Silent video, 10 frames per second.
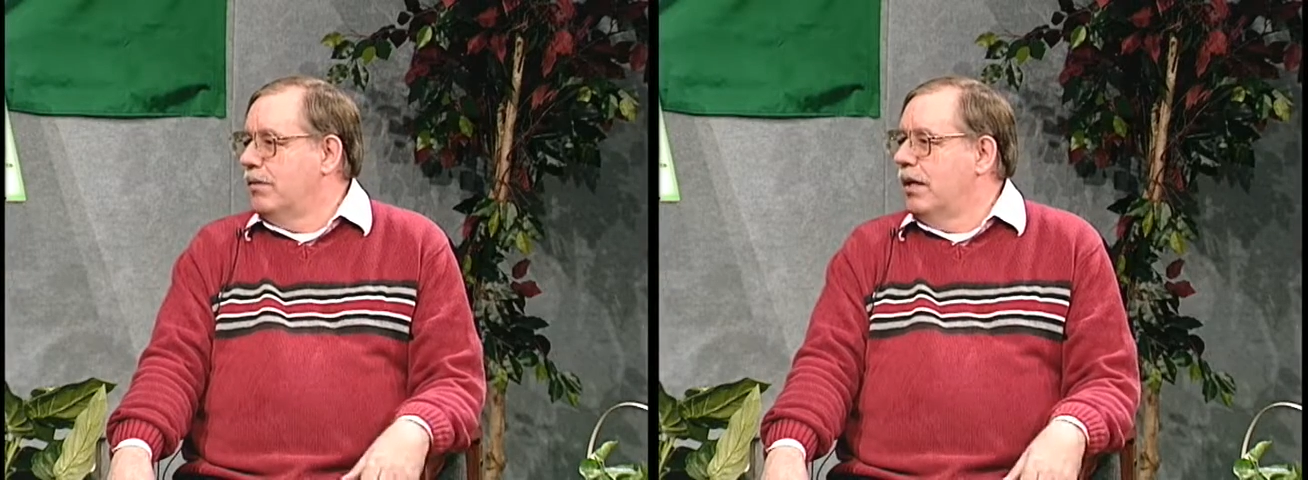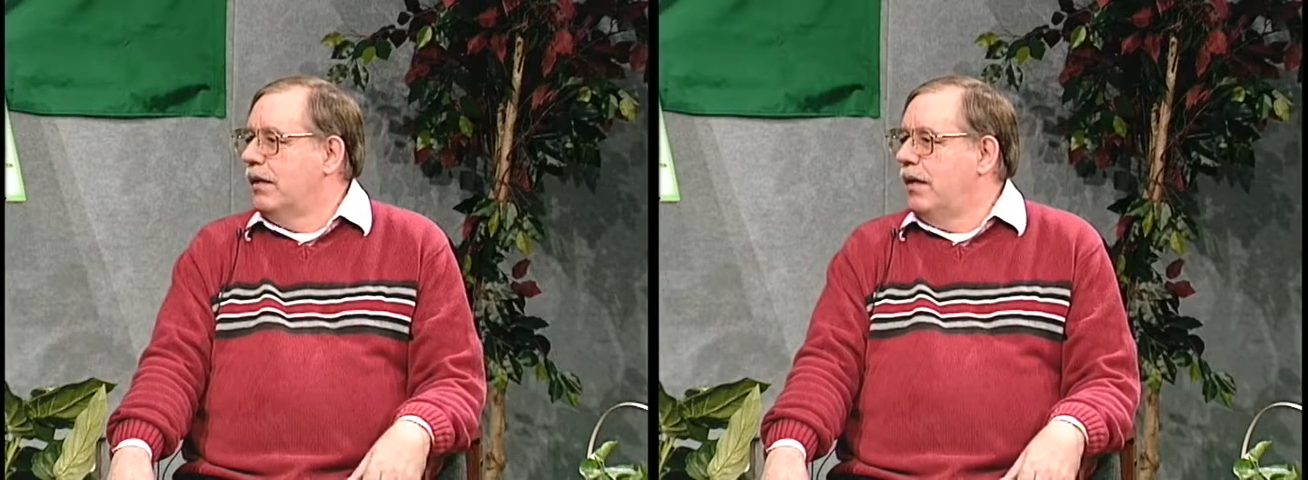
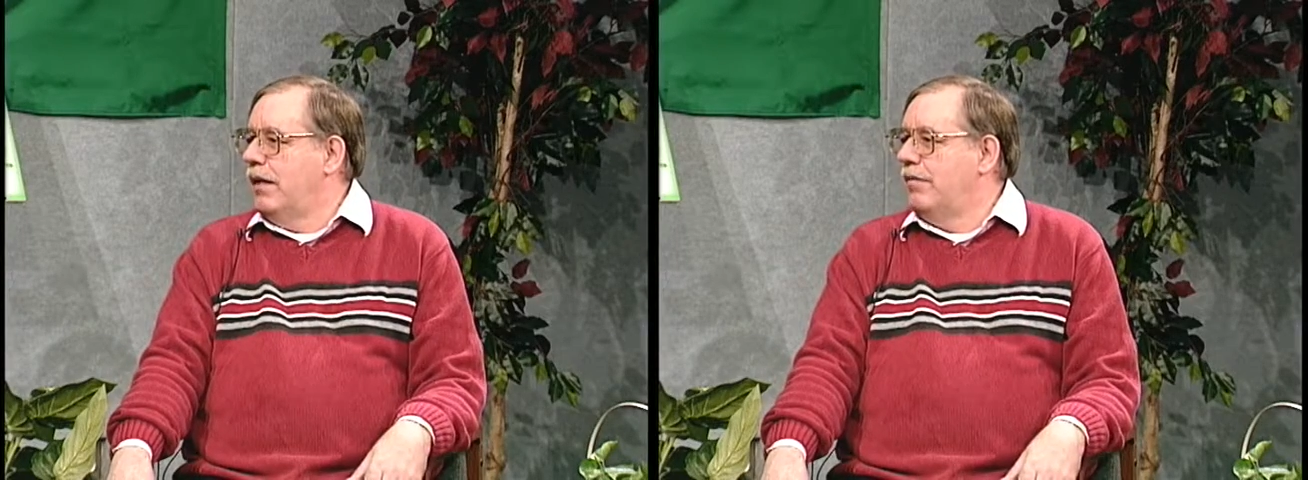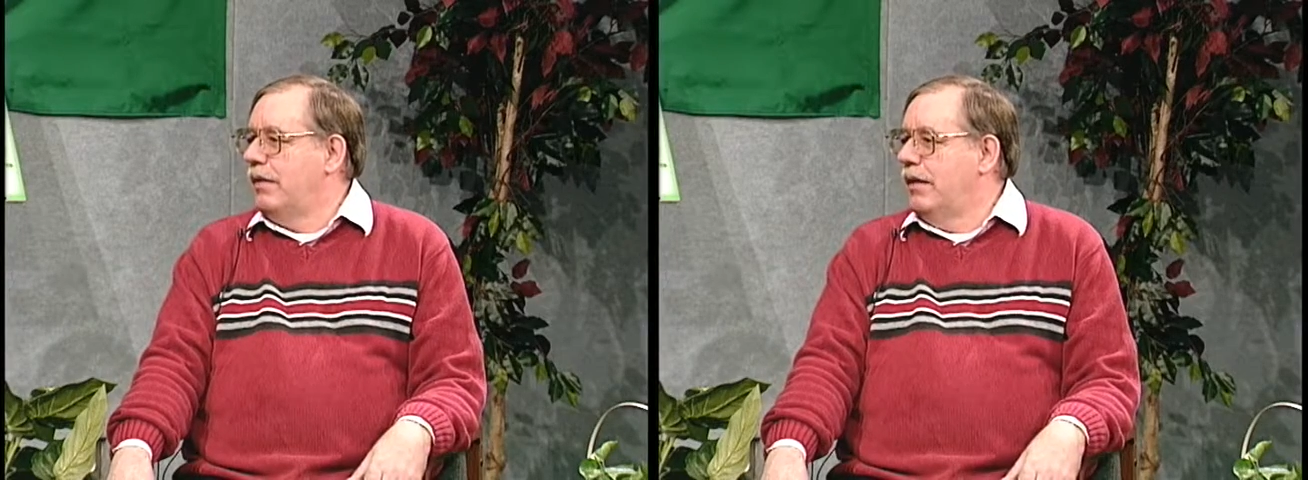you can
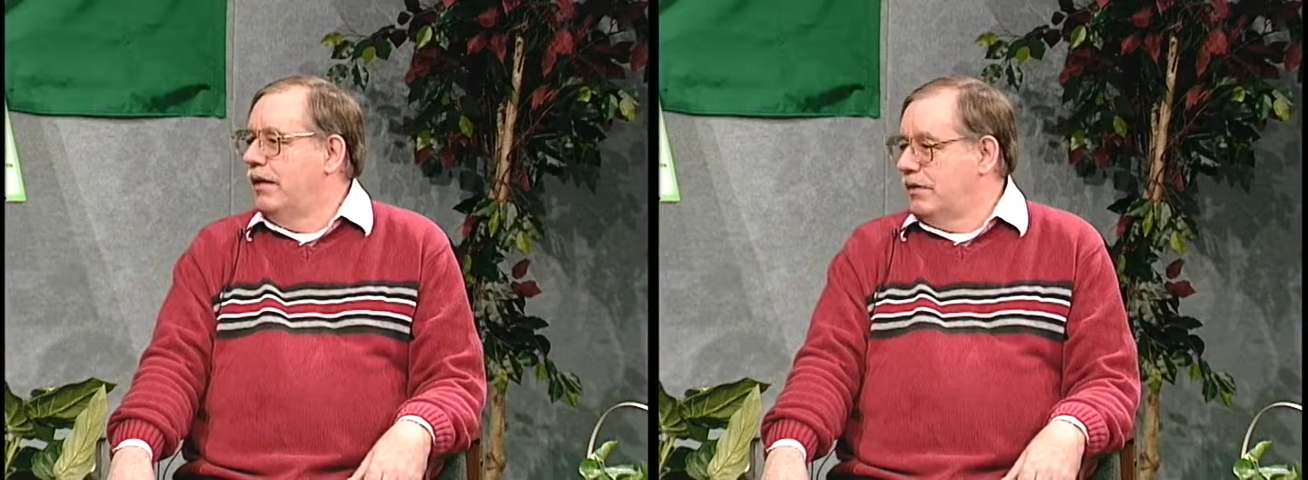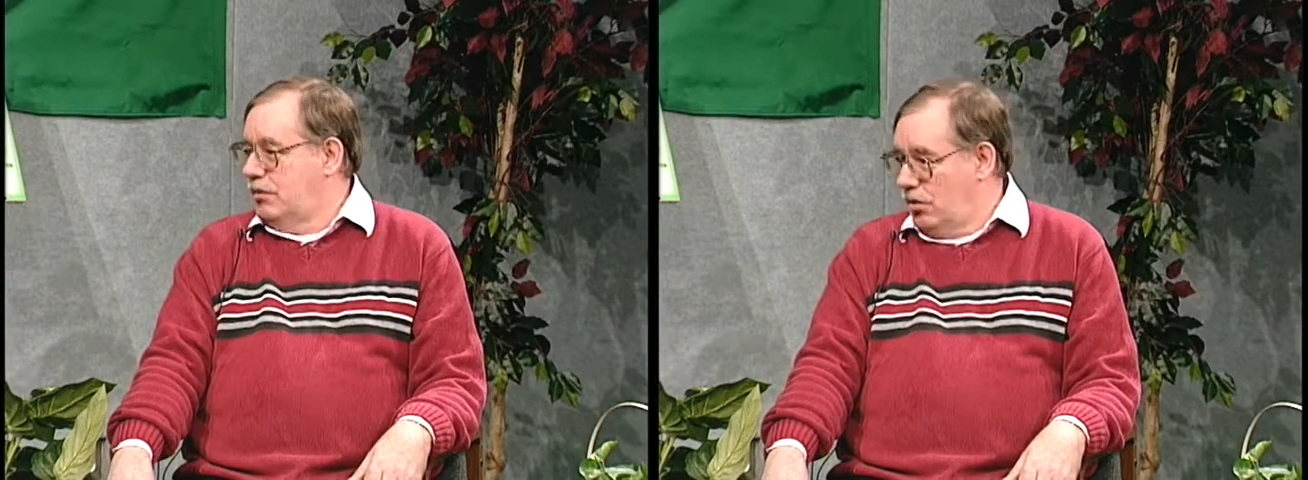have
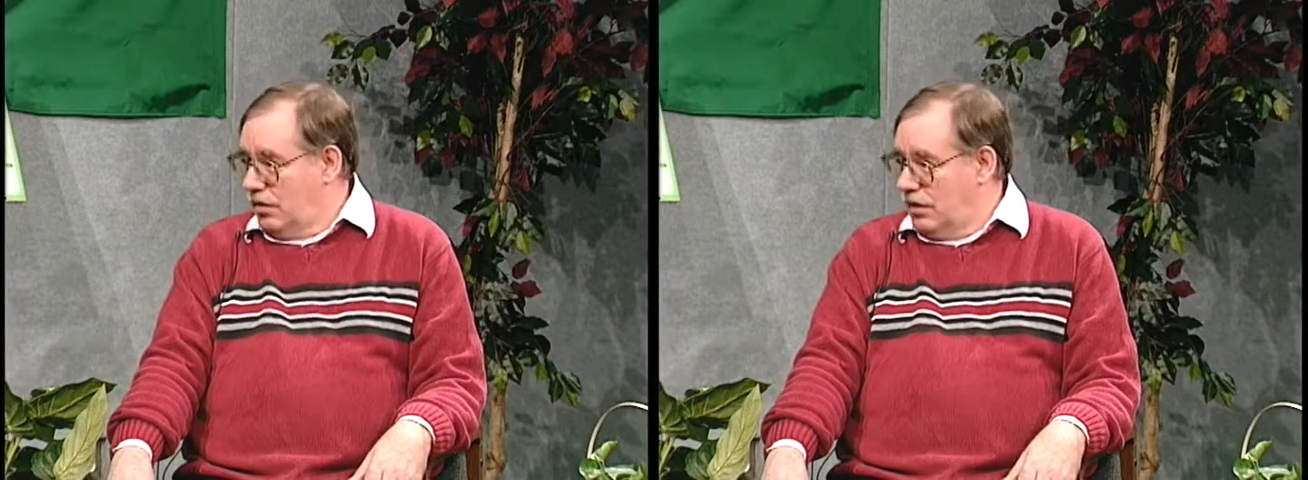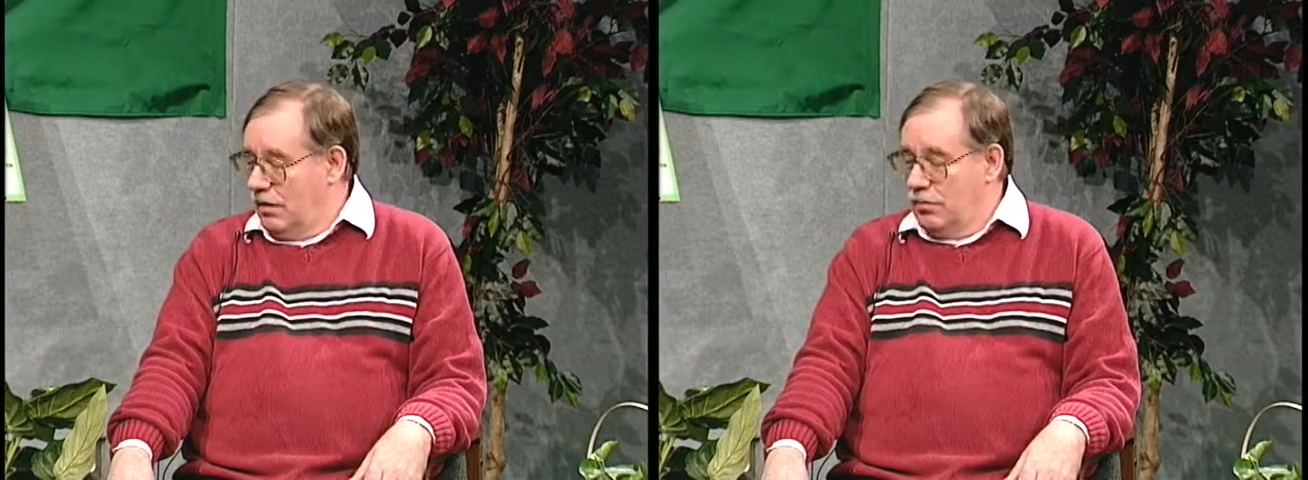a
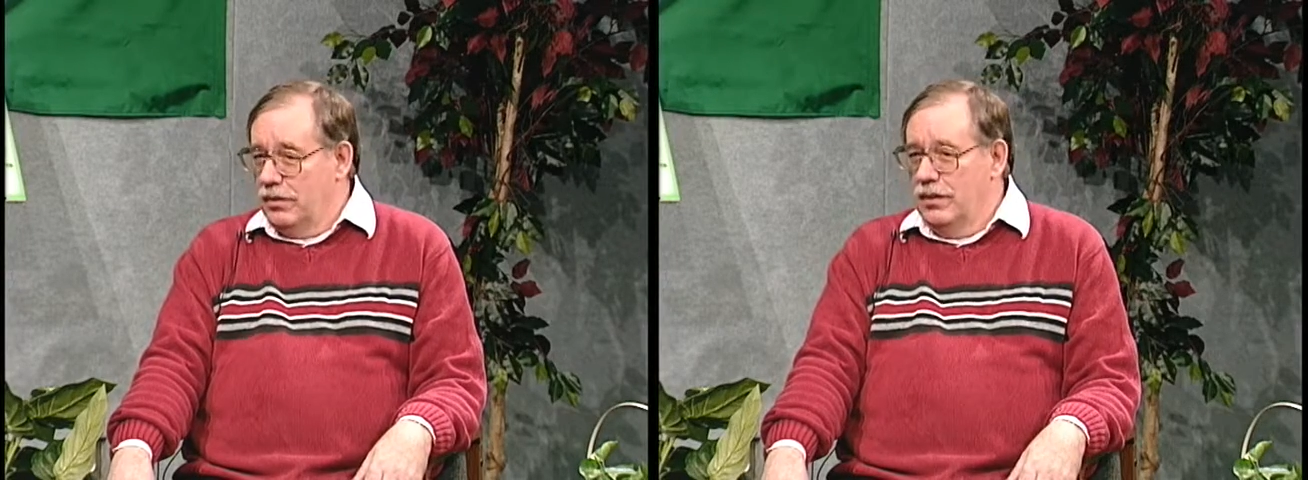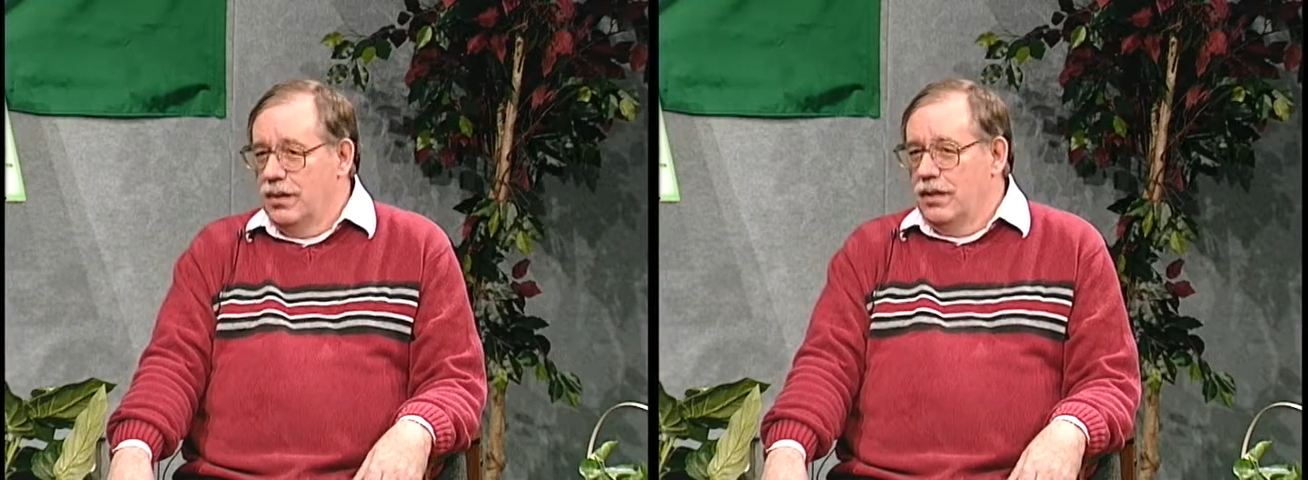turntable,